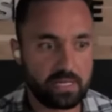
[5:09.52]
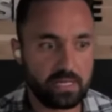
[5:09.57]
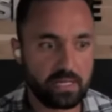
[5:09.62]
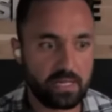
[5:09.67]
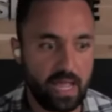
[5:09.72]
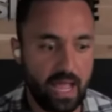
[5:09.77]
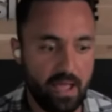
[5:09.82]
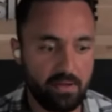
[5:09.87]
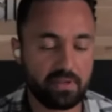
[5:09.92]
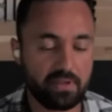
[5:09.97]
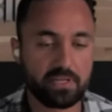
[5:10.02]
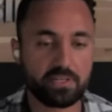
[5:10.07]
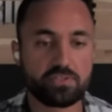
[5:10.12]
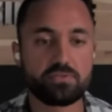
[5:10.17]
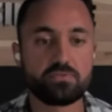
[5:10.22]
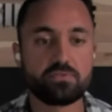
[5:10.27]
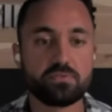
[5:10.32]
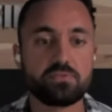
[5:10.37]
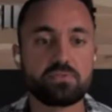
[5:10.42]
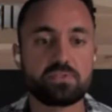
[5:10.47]
having its
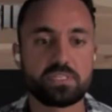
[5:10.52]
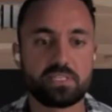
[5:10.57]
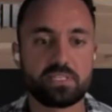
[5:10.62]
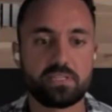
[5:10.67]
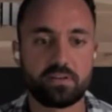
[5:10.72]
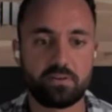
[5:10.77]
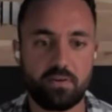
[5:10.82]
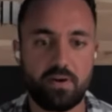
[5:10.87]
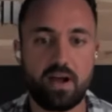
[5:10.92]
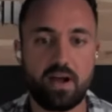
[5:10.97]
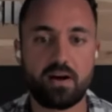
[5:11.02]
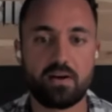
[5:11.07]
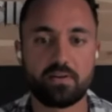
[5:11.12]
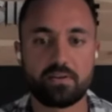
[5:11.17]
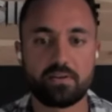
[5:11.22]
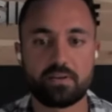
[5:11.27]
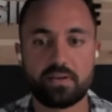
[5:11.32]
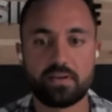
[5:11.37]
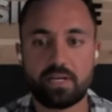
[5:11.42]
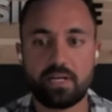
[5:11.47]
roots in the ground,
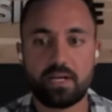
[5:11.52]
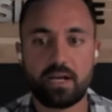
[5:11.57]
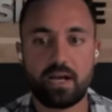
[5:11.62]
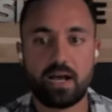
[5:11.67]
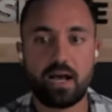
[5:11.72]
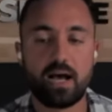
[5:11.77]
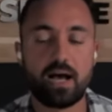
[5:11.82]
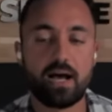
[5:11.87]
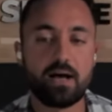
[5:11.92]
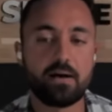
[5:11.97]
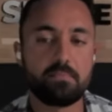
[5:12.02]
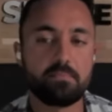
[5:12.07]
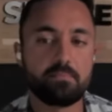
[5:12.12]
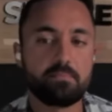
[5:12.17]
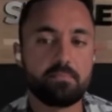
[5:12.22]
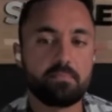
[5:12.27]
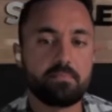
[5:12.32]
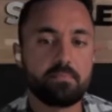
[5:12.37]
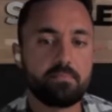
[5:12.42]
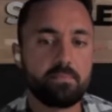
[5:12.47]

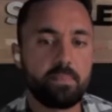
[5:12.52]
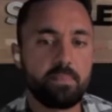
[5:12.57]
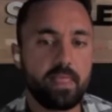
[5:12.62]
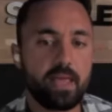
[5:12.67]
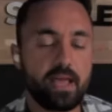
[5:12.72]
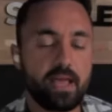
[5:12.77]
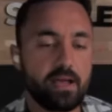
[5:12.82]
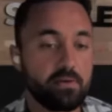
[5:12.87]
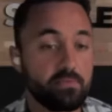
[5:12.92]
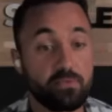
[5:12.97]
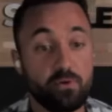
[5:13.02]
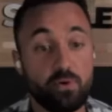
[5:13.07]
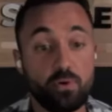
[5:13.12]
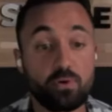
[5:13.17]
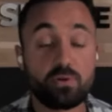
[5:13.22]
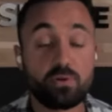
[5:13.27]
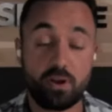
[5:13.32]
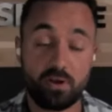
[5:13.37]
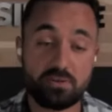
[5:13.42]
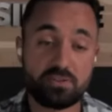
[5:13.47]
for all
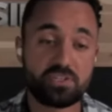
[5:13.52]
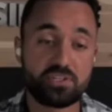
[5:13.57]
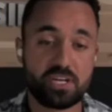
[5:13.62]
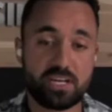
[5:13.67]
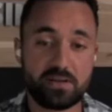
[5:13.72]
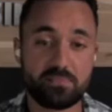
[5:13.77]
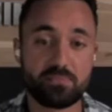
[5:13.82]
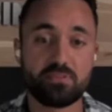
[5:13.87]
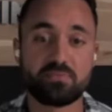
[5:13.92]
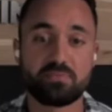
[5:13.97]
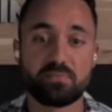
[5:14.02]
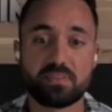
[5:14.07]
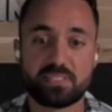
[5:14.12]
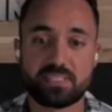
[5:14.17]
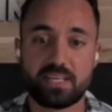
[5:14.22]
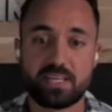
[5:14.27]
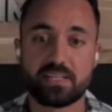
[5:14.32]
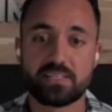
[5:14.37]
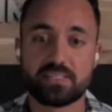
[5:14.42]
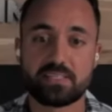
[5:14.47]
closed chain movements,
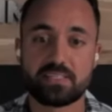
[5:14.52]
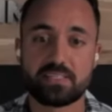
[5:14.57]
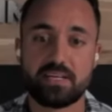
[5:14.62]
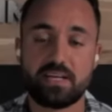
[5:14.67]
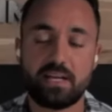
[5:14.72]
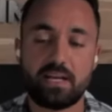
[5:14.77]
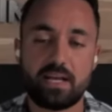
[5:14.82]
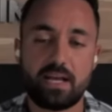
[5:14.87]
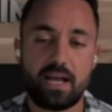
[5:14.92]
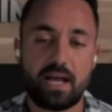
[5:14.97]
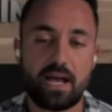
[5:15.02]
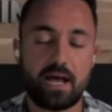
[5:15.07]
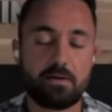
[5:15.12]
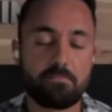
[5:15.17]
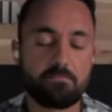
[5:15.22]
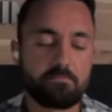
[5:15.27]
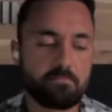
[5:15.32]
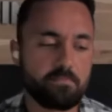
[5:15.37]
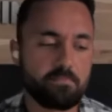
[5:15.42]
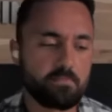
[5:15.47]
that is.
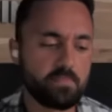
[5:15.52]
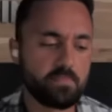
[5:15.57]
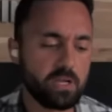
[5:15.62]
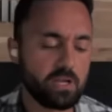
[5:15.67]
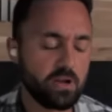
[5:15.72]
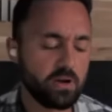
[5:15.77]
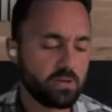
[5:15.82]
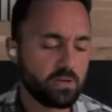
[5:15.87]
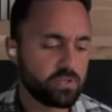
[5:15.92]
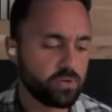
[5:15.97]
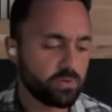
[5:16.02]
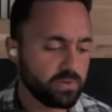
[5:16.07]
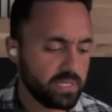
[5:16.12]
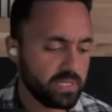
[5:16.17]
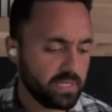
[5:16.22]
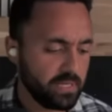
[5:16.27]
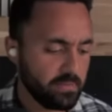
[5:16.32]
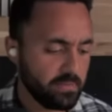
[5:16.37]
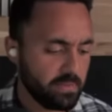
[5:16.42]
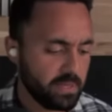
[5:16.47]

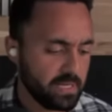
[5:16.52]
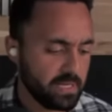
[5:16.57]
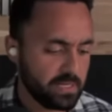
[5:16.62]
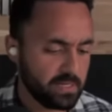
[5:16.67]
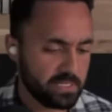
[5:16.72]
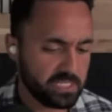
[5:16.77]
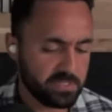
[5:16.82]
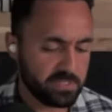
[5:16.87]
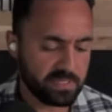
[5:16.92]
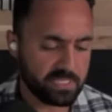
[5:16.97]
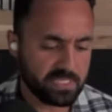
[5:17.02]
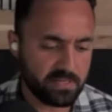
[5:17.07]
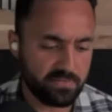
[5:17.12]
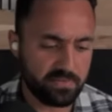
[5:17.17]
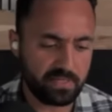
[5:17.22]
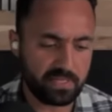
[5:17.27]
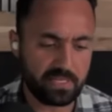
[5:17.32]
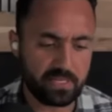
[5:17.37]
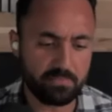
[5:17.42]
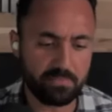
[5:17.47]
Talking
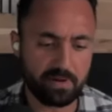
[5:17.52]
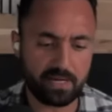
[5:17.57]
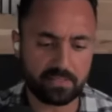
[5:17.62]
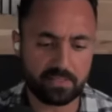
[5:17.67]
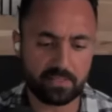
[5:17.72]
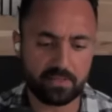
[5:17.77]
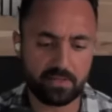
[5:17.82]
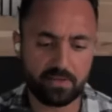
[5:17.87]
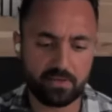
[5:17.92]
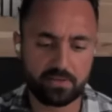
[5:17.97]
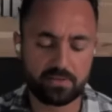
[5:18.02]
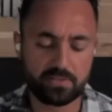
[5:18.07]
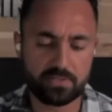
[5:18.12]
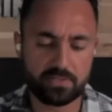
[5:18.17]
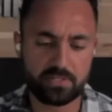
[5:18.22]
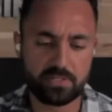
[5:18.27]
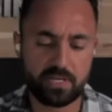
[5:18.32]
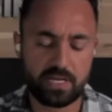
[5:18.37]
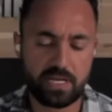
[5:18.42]
specifically about the glutes,